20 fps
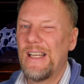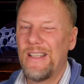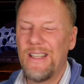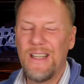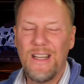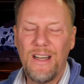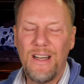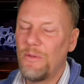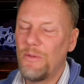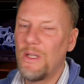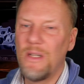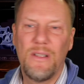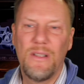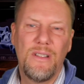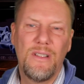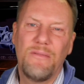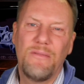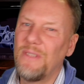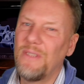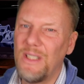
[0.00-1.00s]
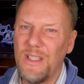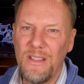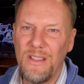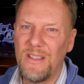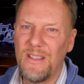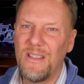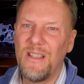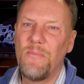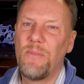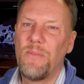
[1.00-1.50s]
Yeah, well, it
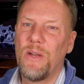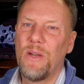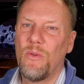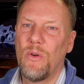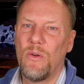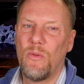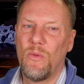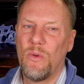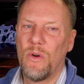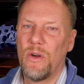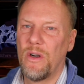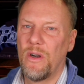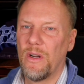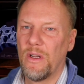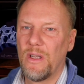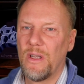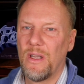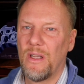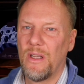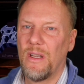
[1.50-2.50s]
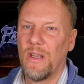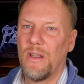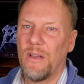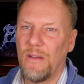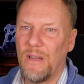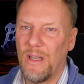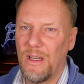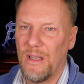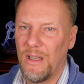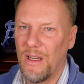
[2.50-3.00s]
simply won't work.
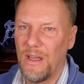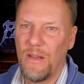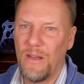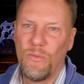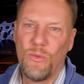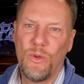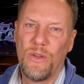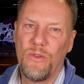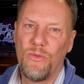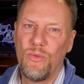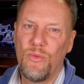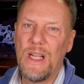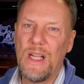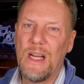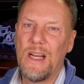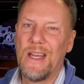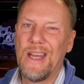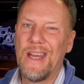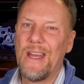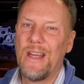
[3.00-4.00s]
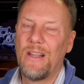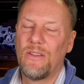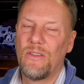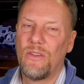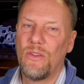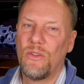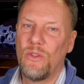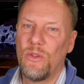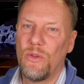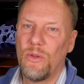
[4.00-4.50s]
I would really hate
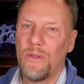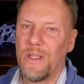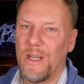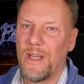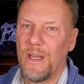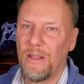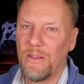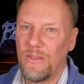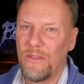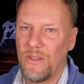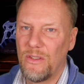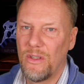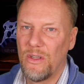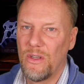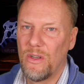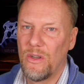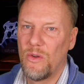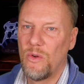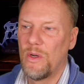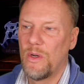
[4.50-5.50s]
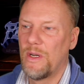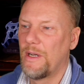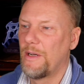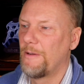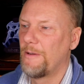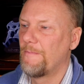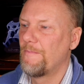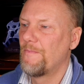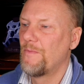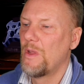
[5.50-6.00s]
to do that.
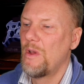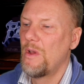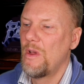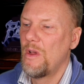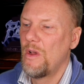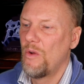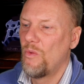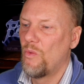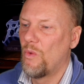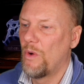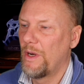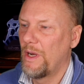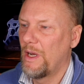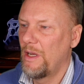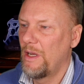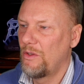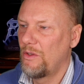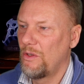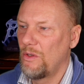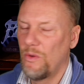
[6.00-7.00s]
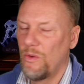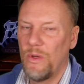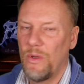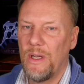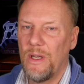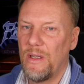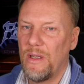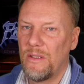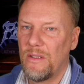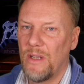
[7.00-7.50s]
So what I do
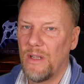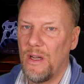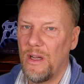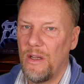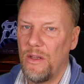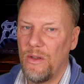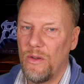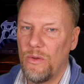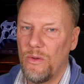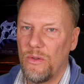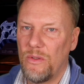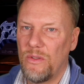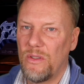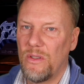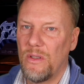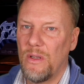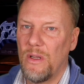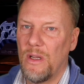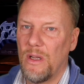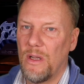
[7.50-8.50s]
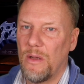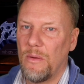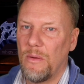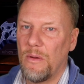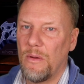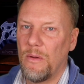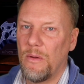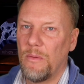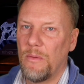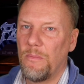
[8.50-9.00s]
is I use
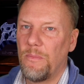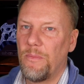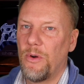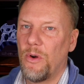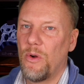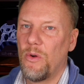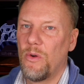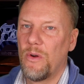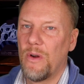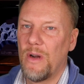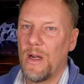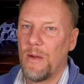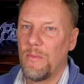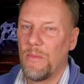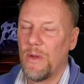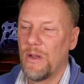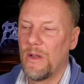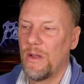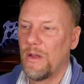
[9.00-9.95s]
a program